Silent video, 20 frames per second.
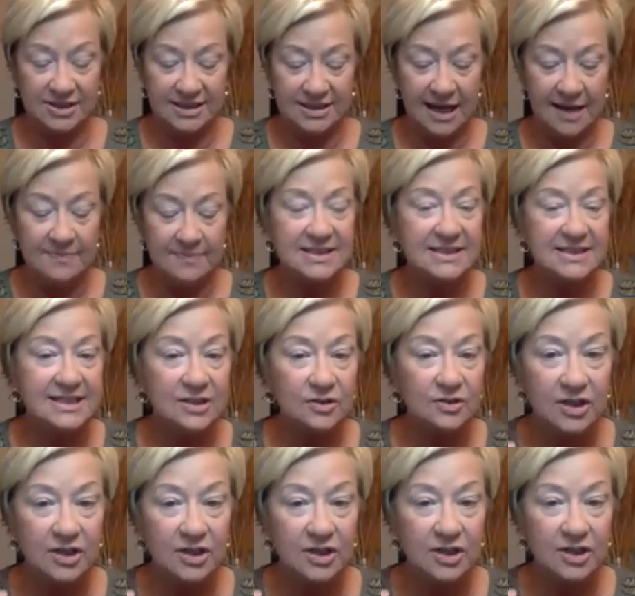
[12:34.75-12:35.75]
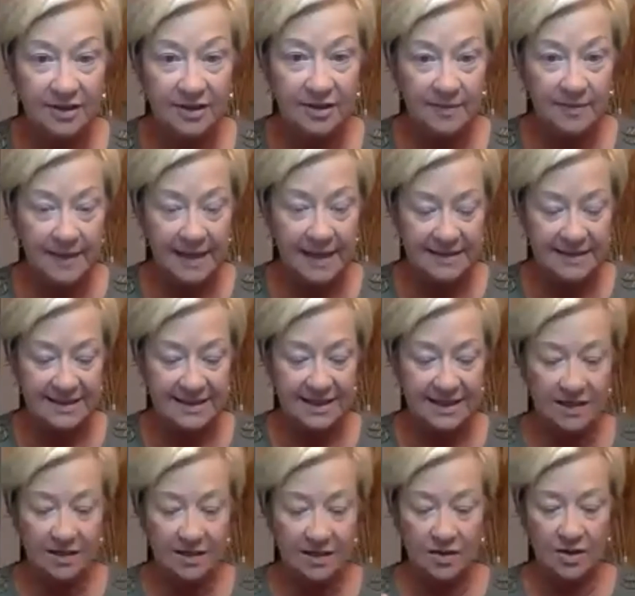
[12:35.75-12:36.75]
I'm still gonna throw a little
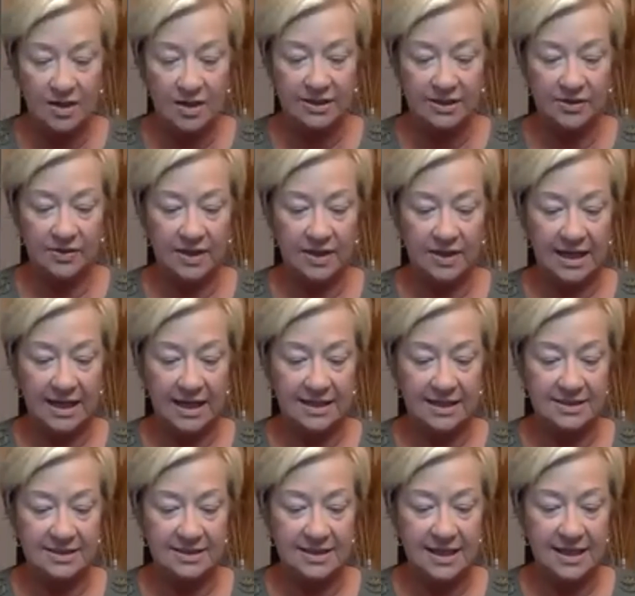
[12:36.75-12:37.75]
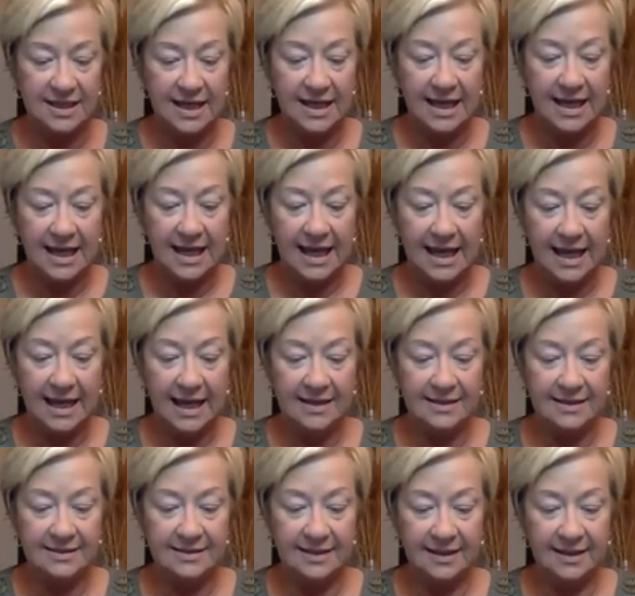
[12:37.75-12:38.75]
mascara on you guys,
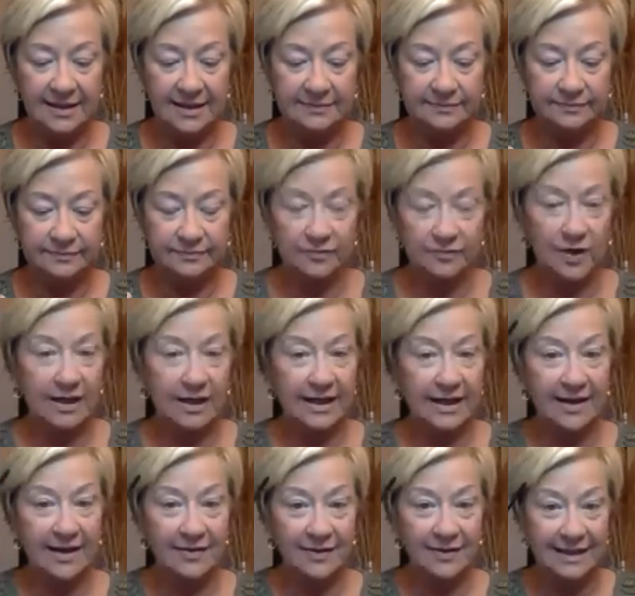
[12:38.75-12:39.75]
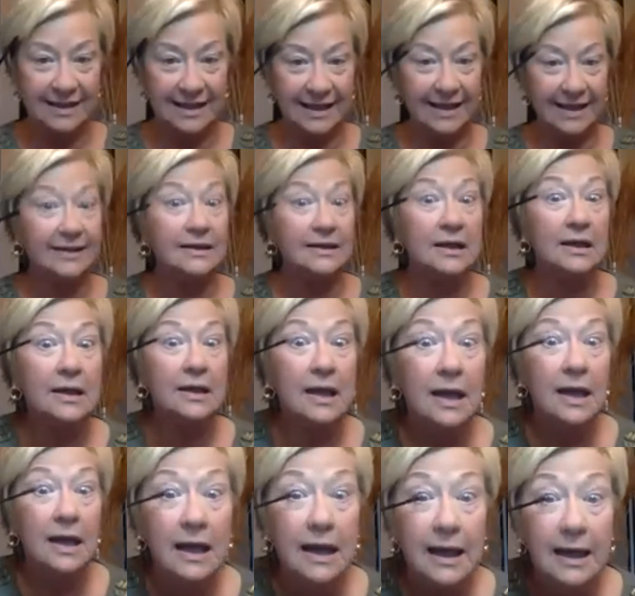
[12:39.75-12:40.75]
and right now, again,
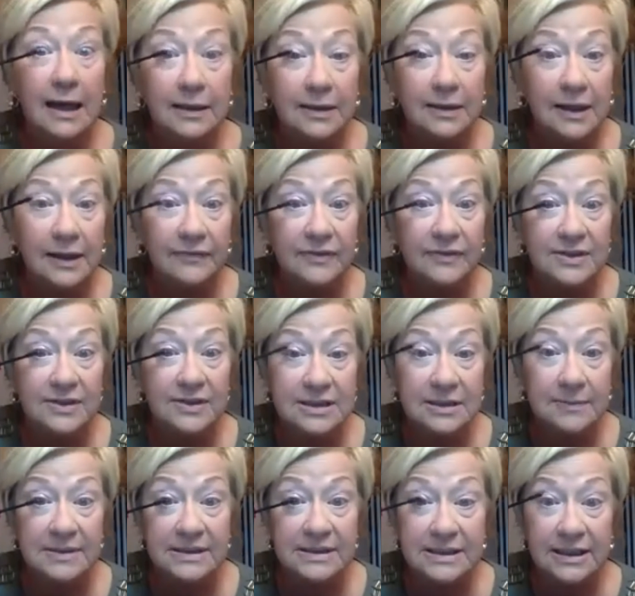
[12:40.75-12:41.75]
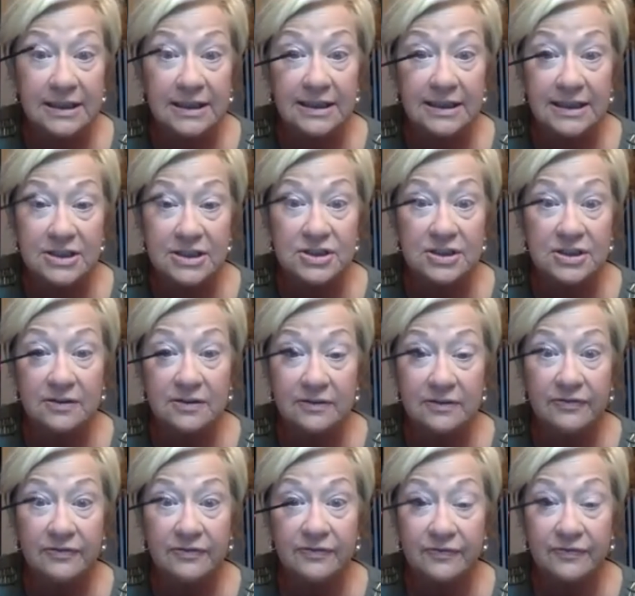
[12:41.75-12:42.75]
I love this limited edition
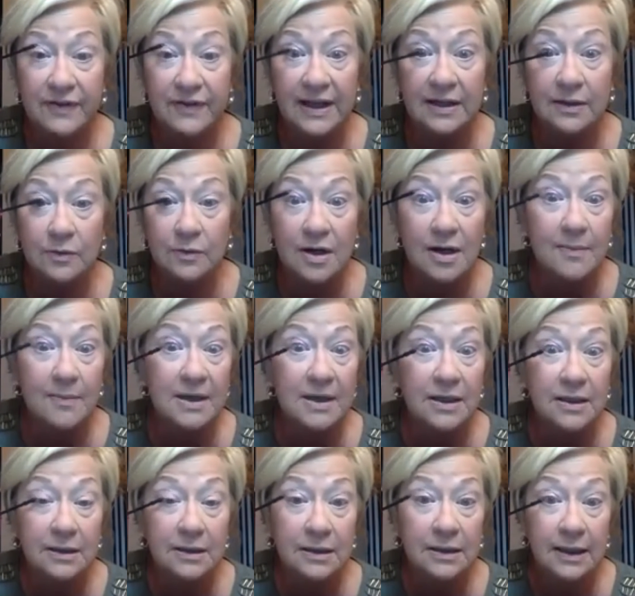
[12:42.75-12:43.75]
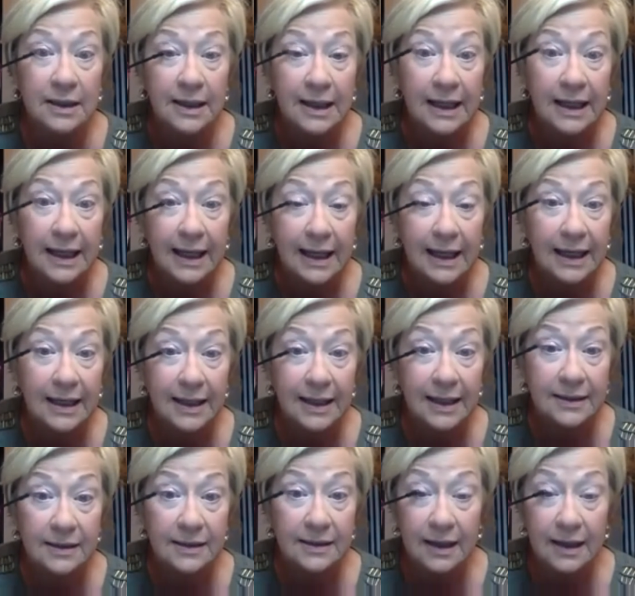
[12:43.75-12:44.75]
Fanorama,
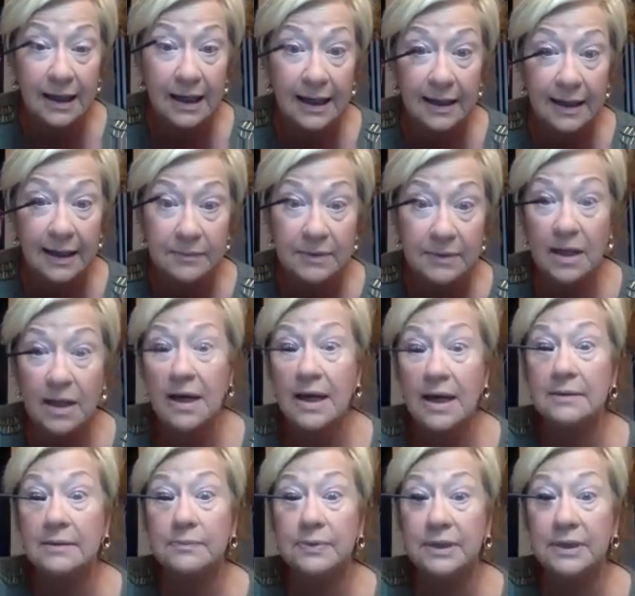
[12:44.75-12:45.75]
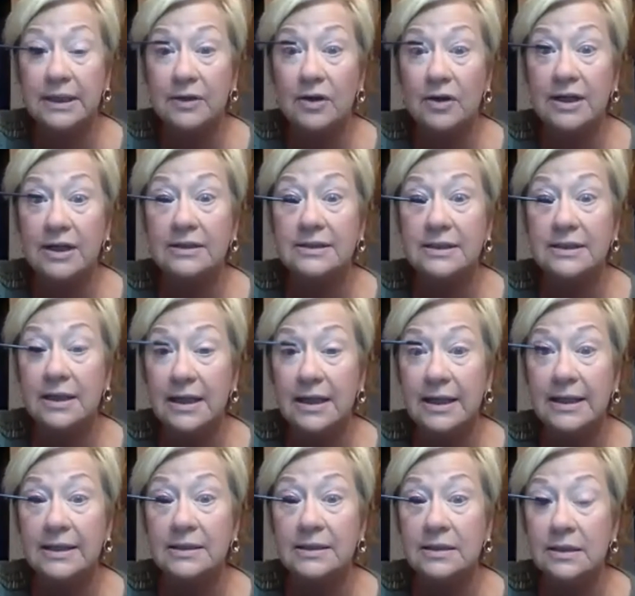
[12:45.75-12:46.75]
and I am not putting on a
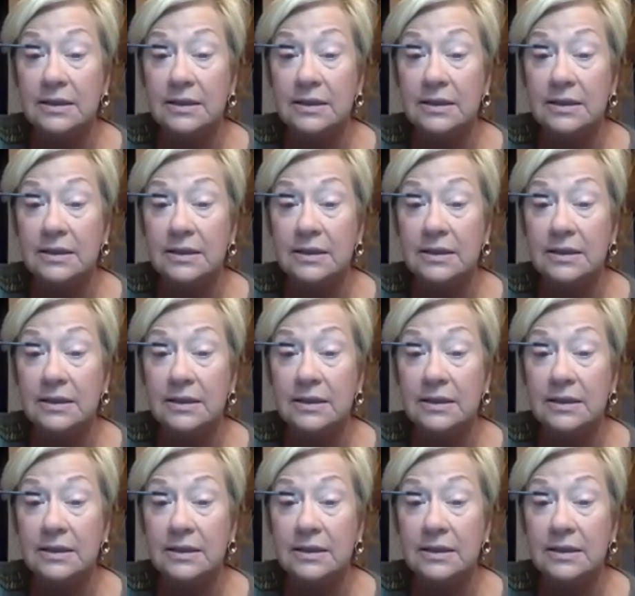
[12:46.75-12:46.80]
ton,